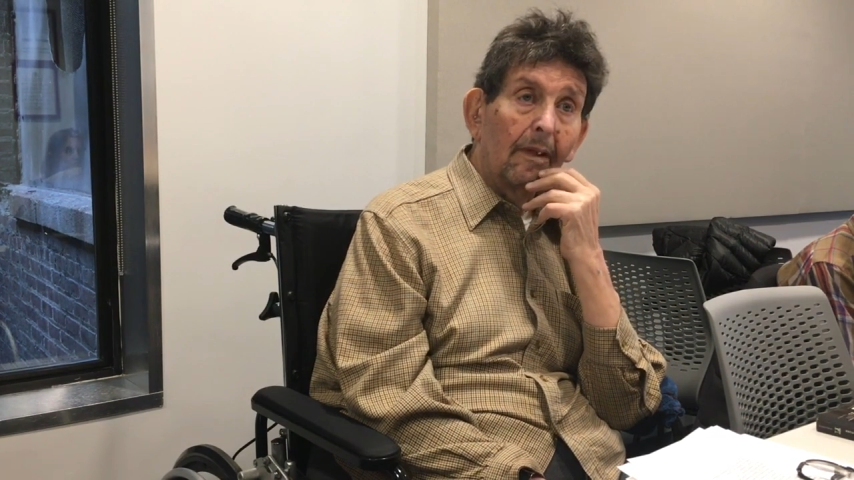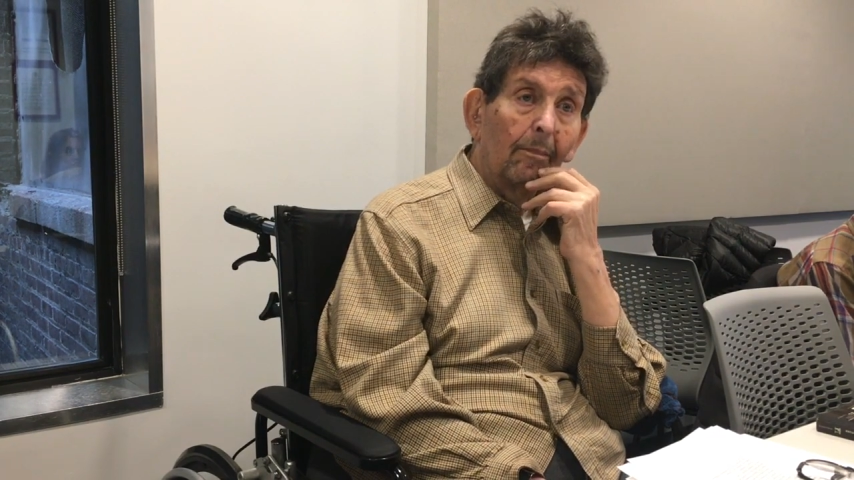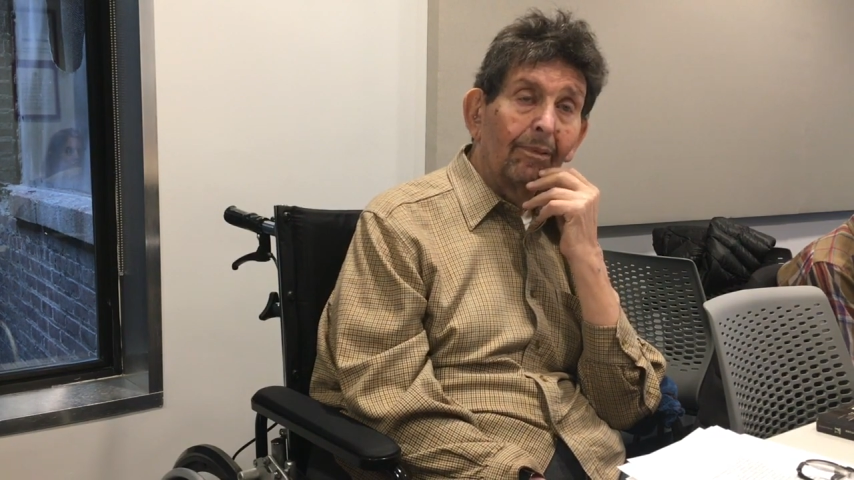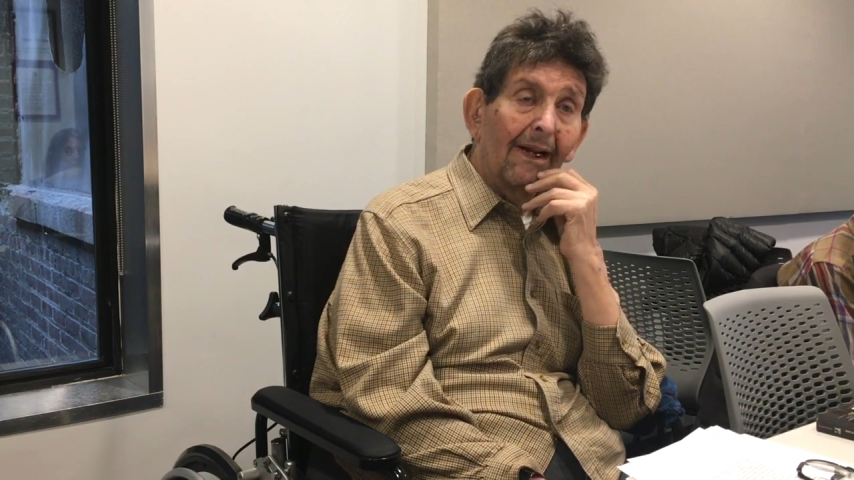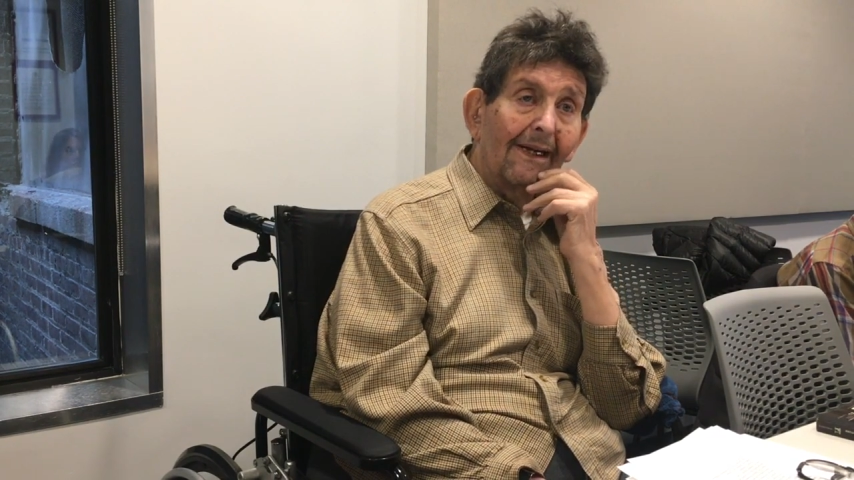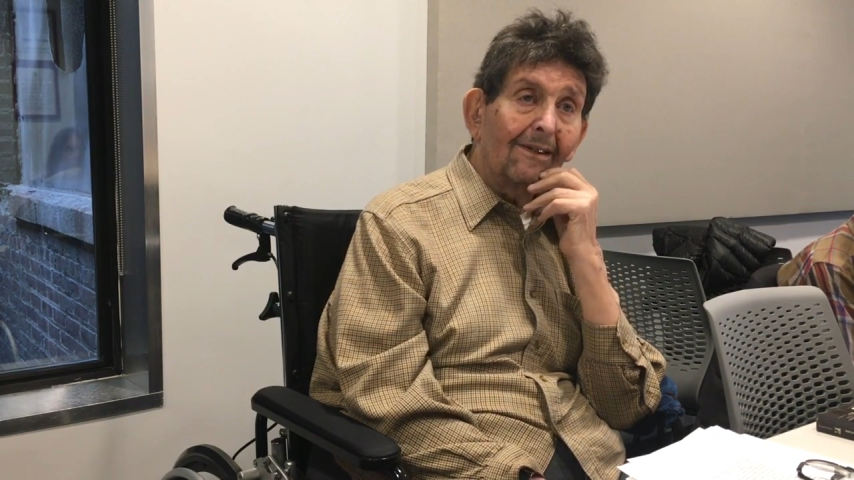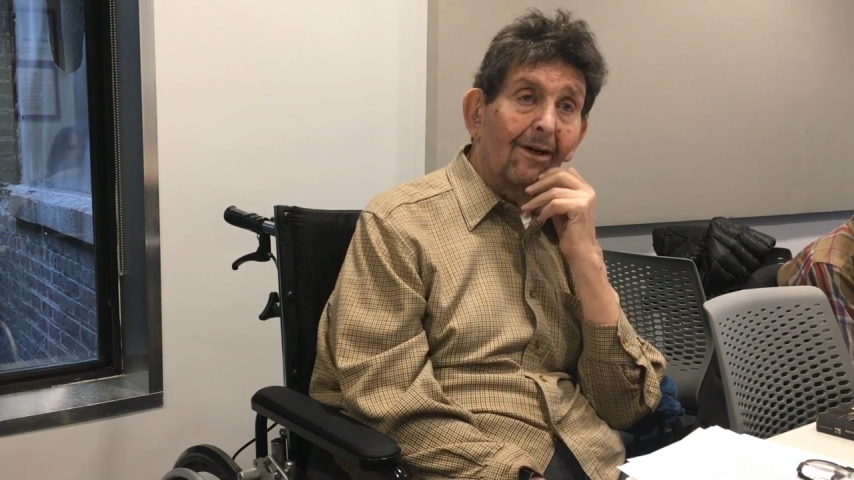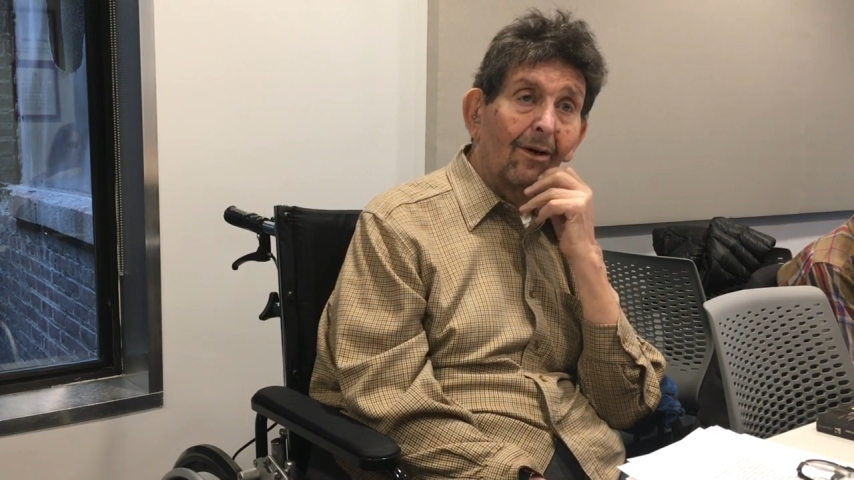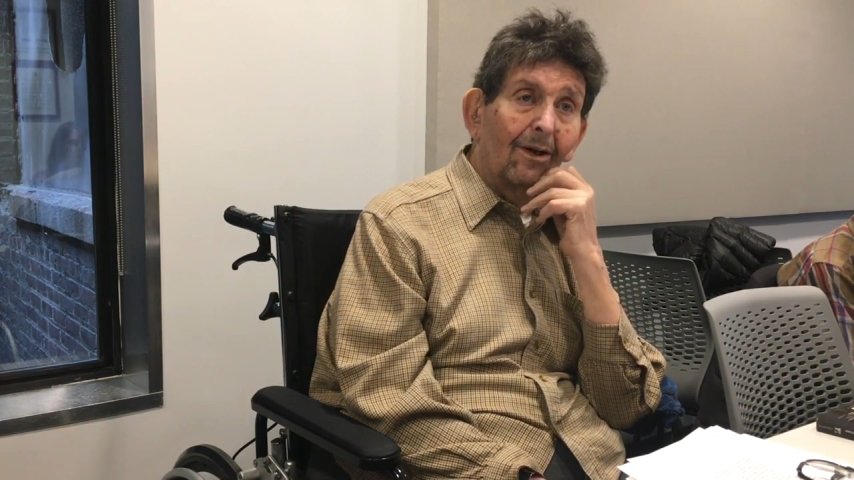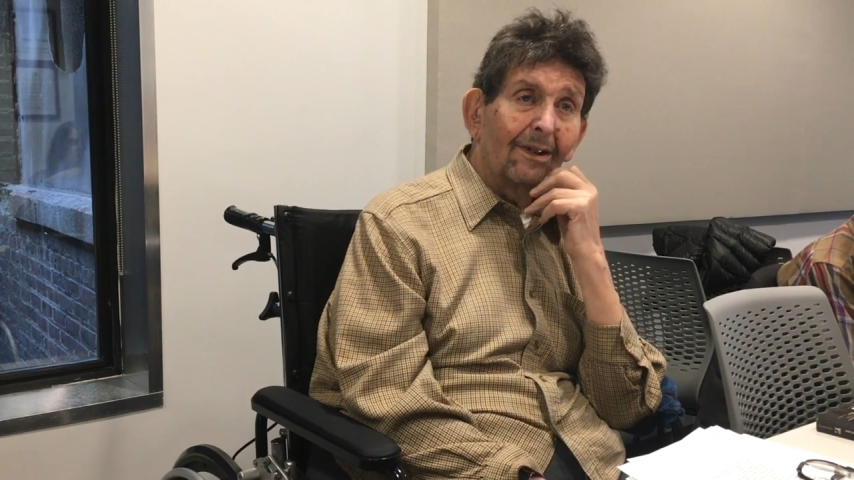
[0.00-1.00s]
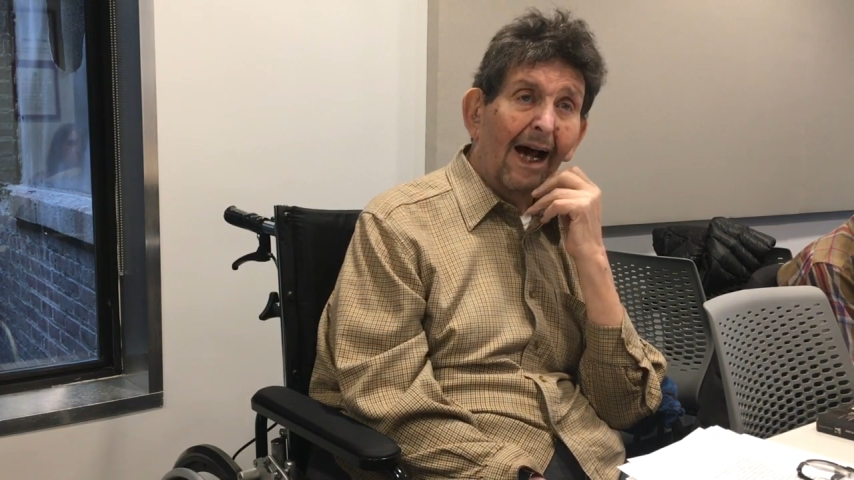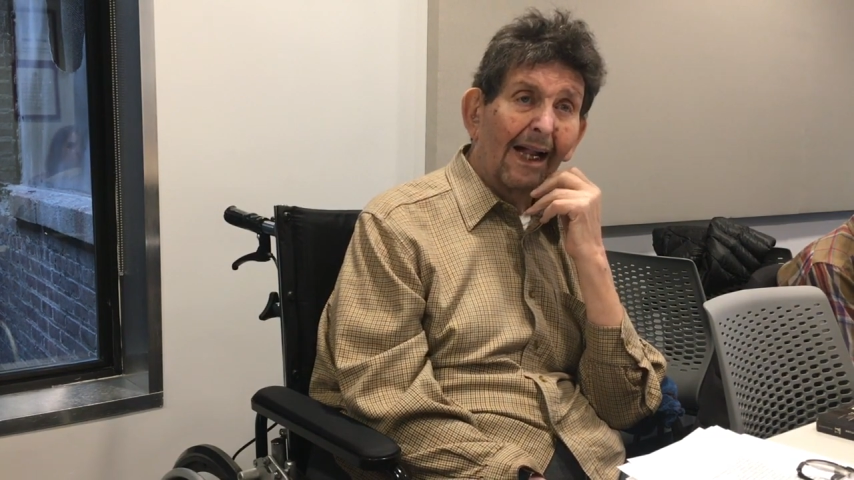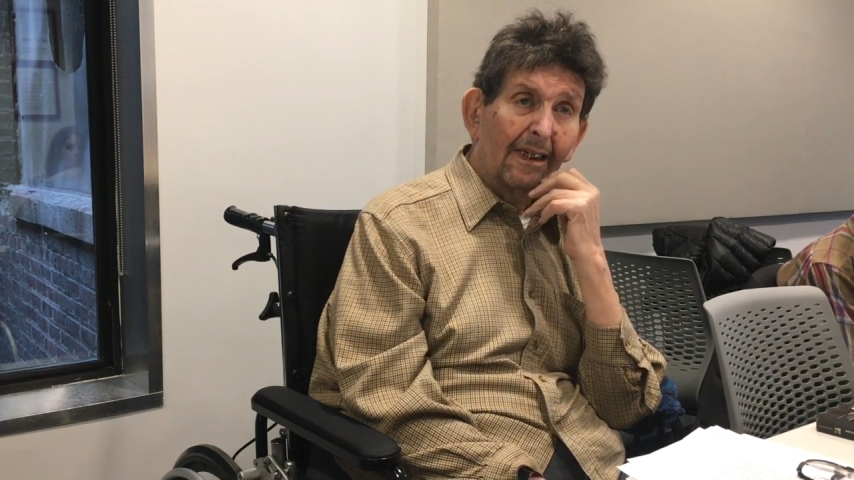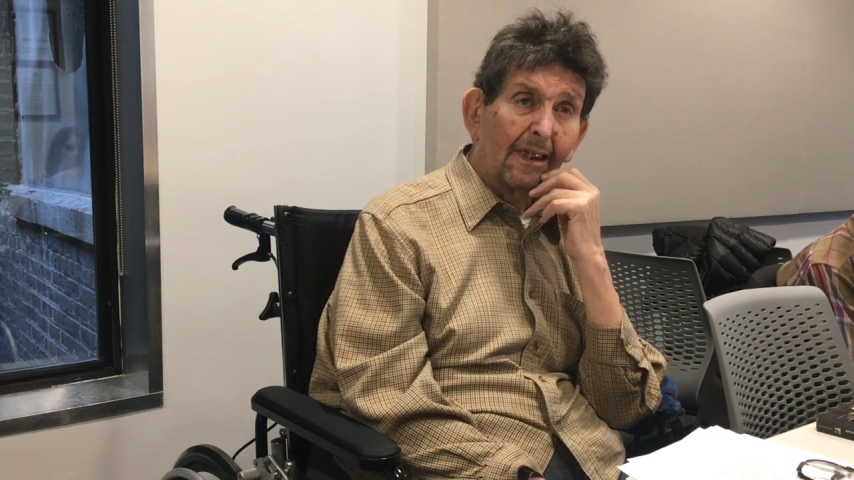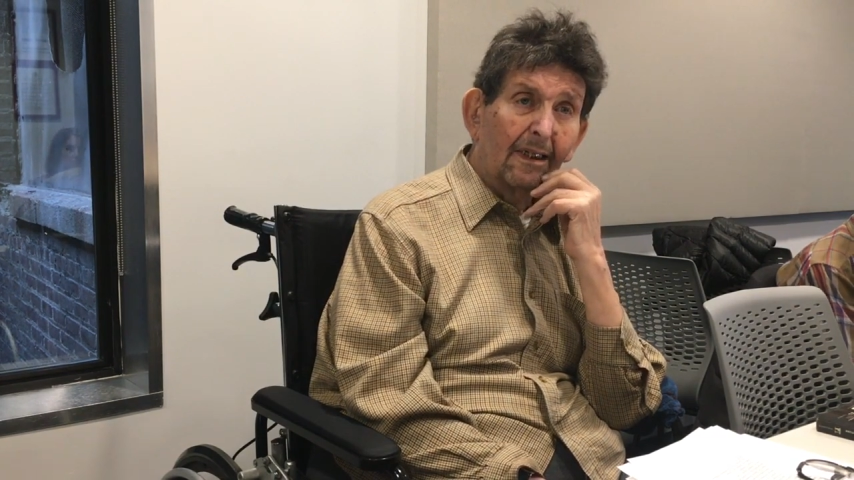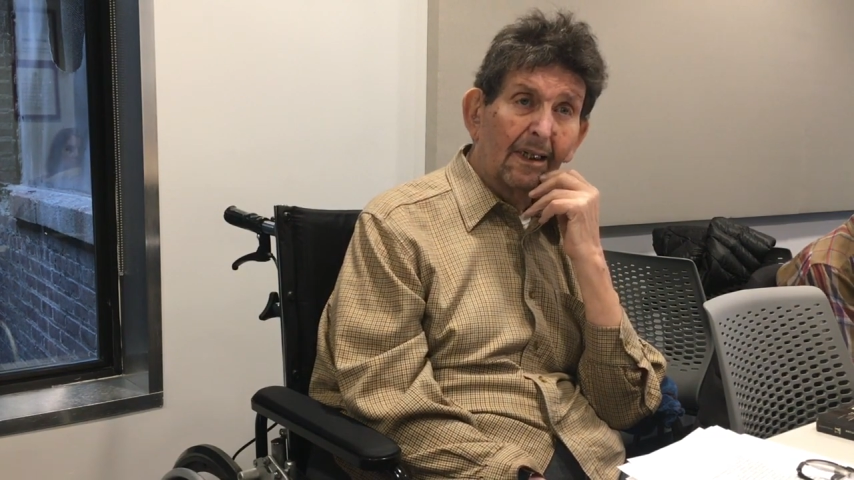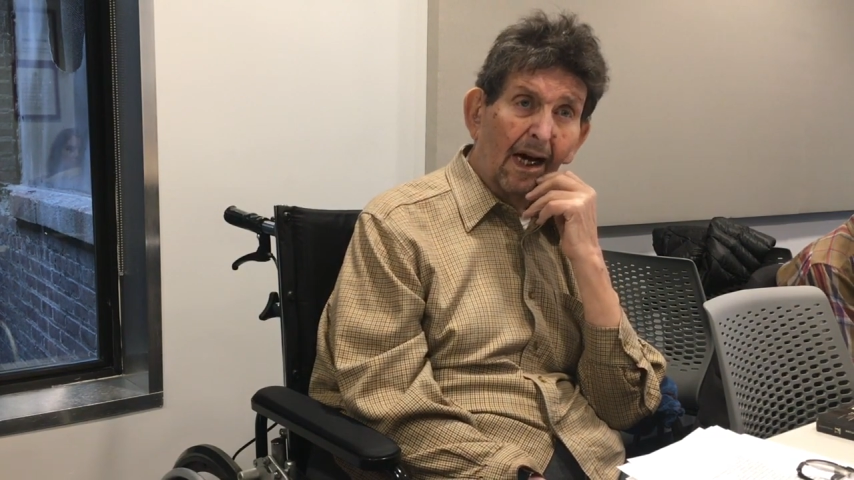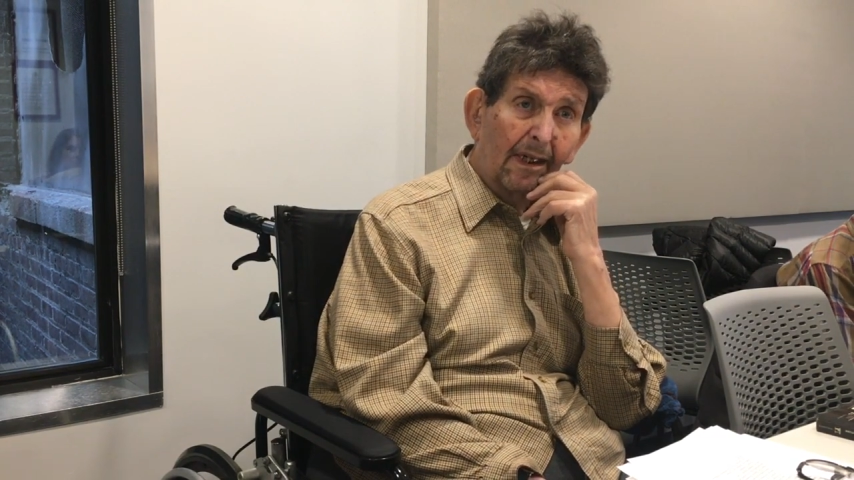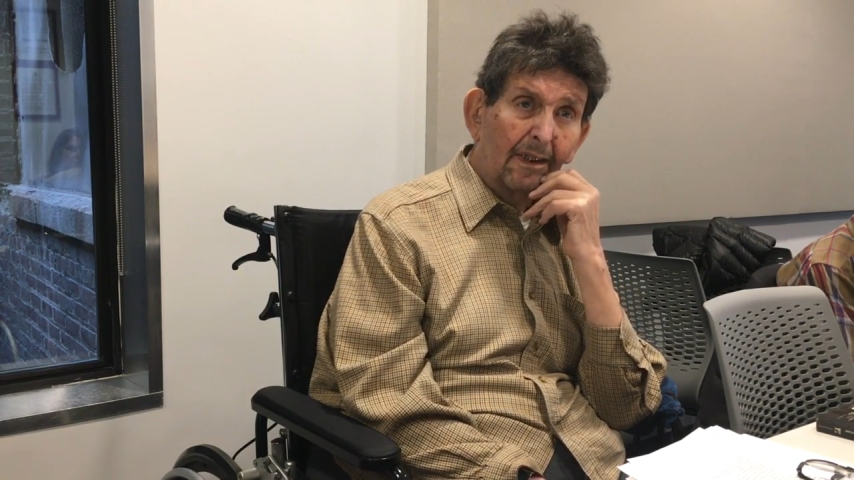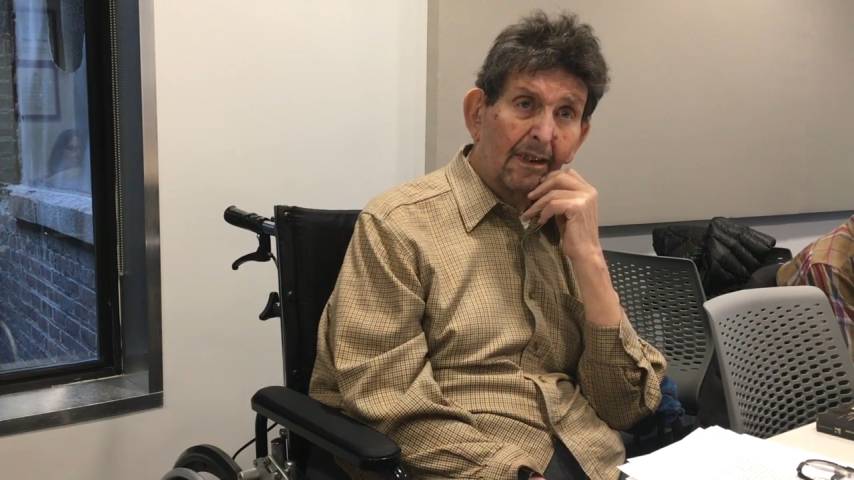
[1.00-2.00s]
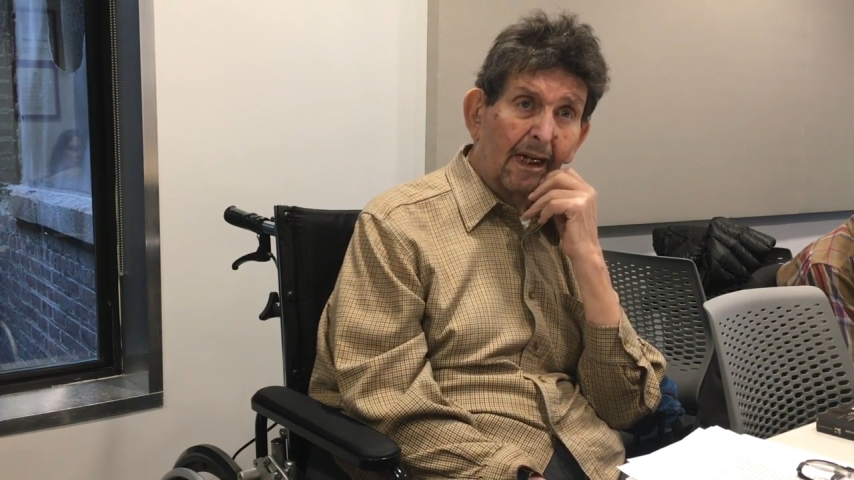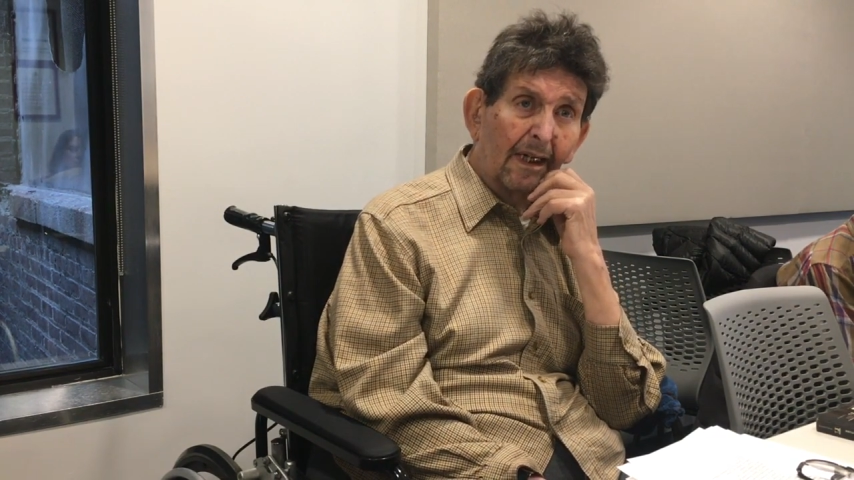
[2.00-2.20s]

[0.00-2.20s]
a place called Holland Tunnel,